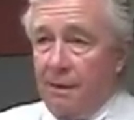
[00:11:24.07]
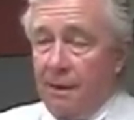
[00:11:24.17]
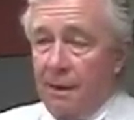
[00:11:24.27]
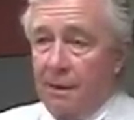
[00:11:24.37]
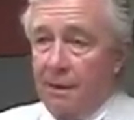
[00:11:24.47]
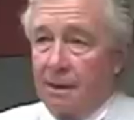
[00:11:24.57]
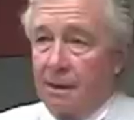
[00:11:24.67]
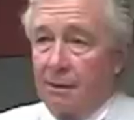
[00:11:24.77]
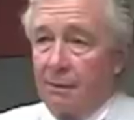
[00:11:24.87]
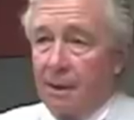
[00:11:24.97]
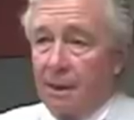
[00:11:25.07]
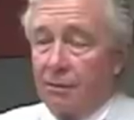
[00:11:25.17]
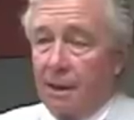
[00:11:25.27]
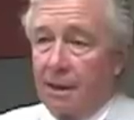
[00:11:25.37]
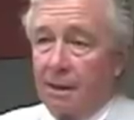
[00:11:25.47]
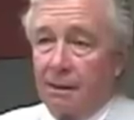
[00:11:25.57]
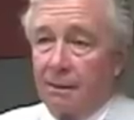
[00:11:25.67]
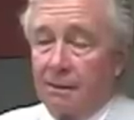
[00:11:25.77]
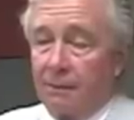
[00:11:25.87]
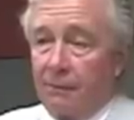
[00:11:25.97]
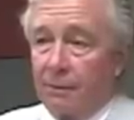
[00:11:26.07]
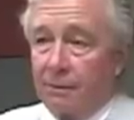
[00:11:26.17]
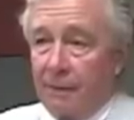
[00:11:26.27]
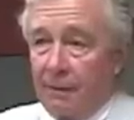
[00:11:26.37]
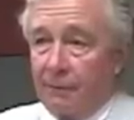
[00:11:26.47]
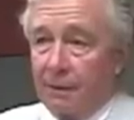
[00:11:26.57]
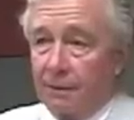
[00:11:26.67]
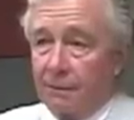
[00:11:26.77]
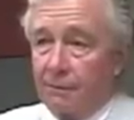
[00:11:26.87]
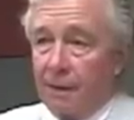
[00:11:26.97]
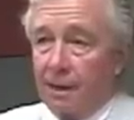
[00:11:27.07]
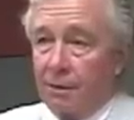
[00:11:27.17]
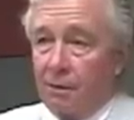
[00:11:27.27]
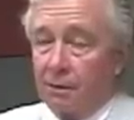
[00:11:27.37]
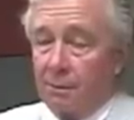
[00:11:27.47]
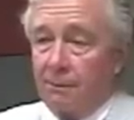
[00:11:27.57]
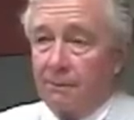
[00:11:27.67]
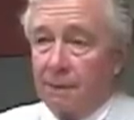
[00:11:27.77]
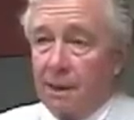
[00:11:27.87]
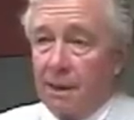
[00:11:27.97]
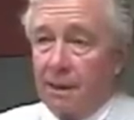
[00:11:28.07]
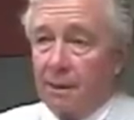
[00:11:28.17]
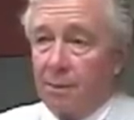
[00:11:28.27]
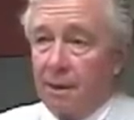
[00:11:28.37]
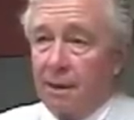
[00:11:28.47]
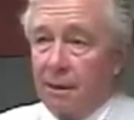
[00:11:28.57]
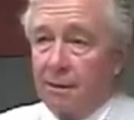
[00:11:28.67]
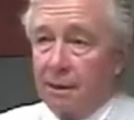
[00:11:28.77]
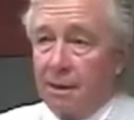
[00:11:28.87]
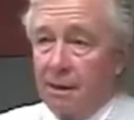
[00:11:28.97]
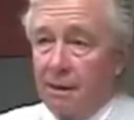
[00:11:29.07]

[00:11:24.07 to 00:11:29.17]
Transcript: And they go in and and their first effort is to try to talk the client into pleading guilty.